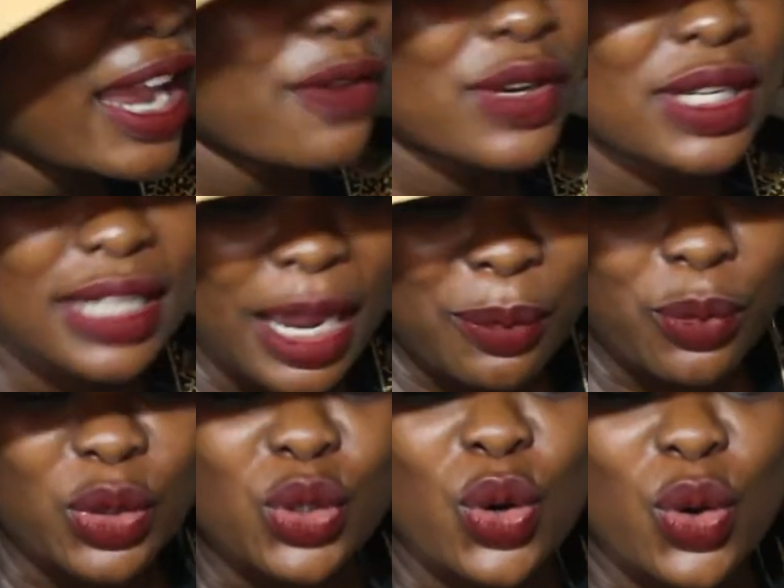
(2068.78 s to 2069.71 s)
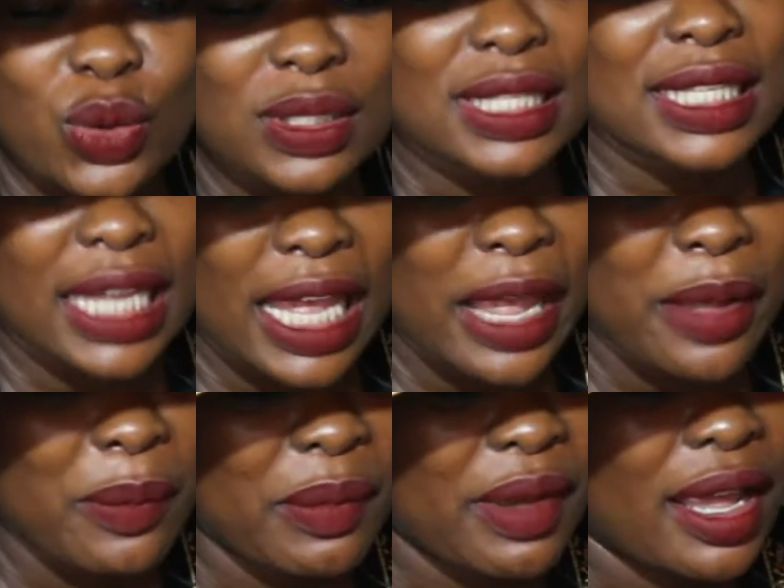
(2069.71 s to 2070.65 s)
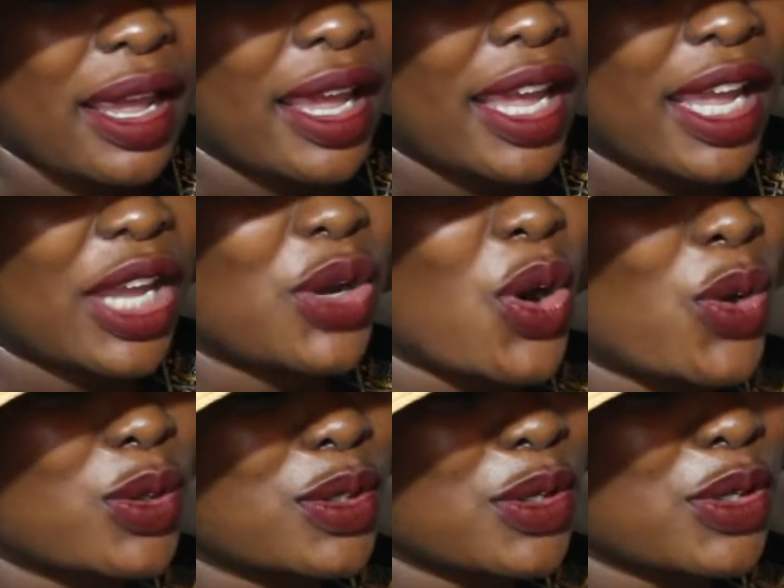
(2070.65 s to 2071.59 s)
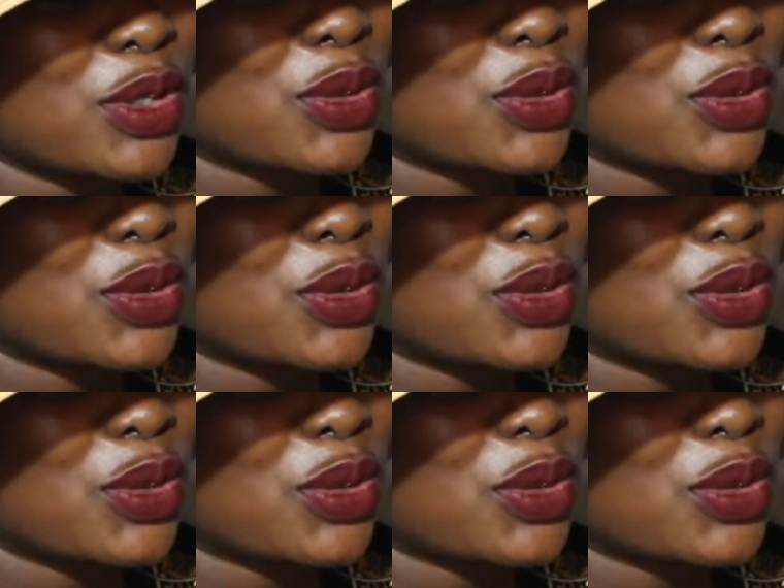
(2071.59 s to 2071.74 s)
time we'd go see him, he'd hold on to